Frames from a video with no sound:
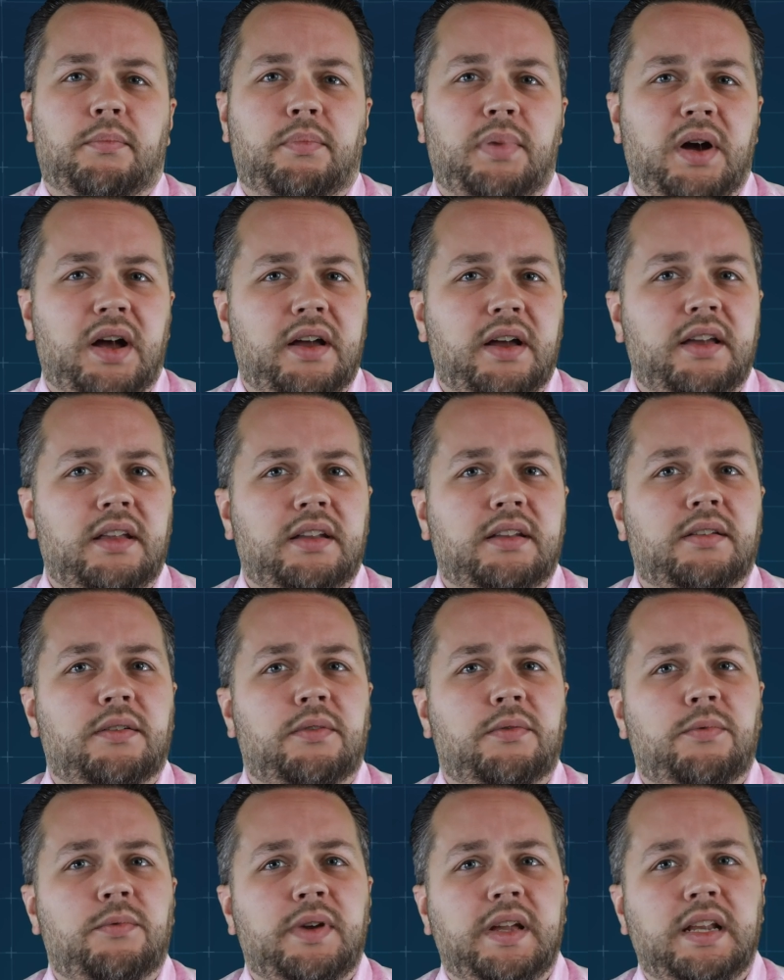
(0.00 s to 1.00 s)
but
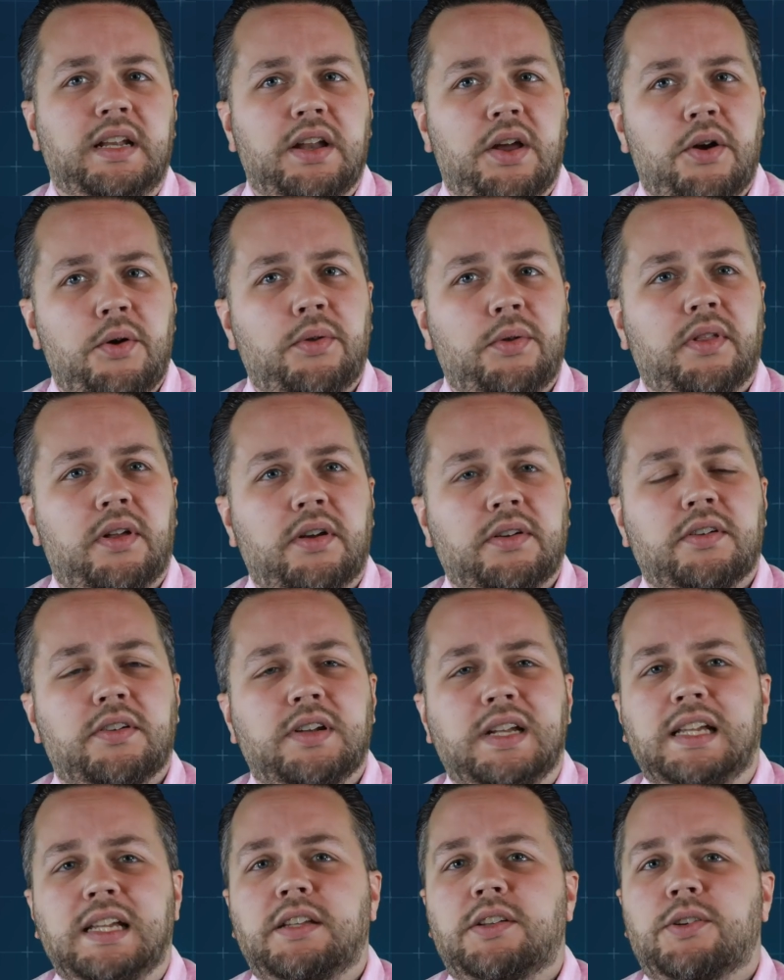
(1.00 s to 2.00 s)
we no longer
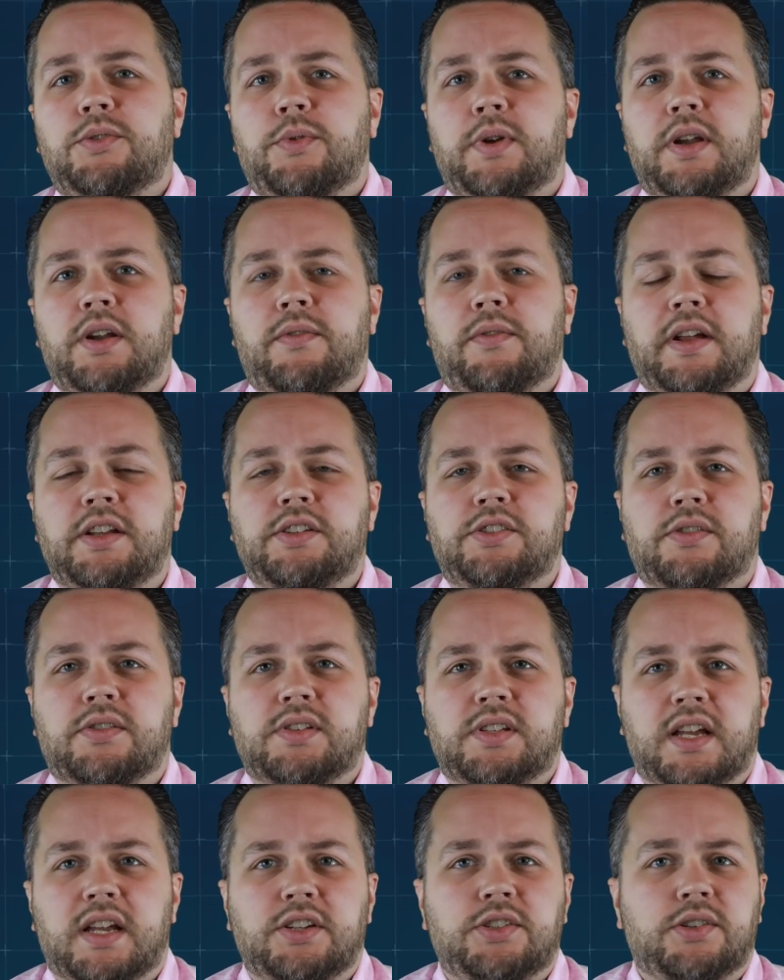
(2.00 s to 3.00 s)
need to rearrange our
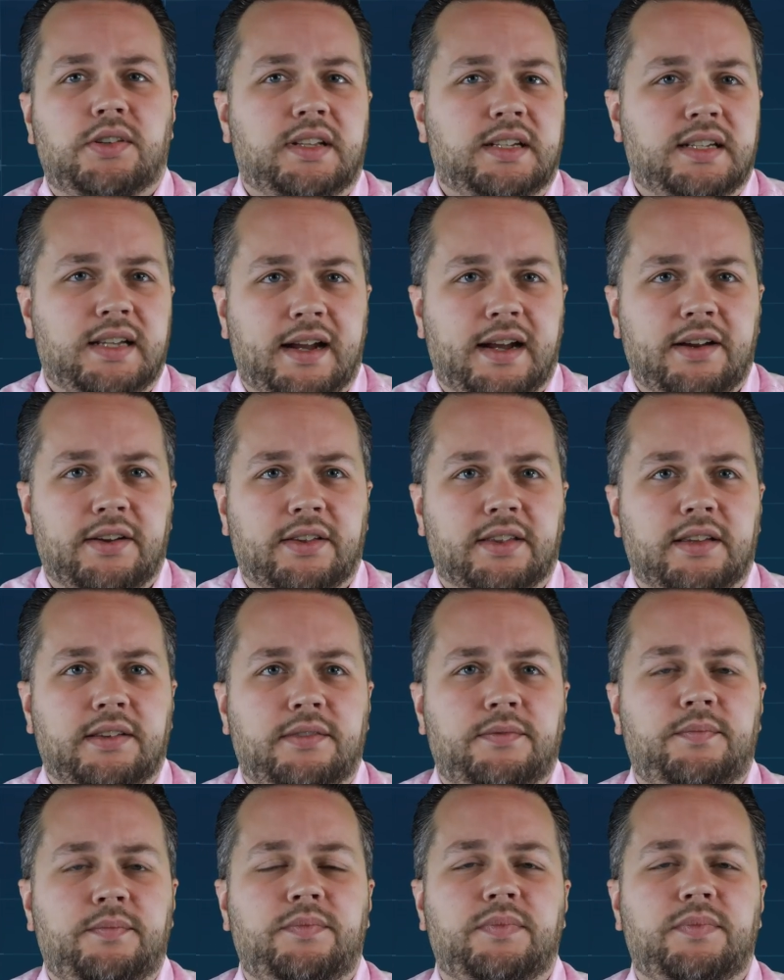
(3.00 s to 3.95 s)
schedule entirely.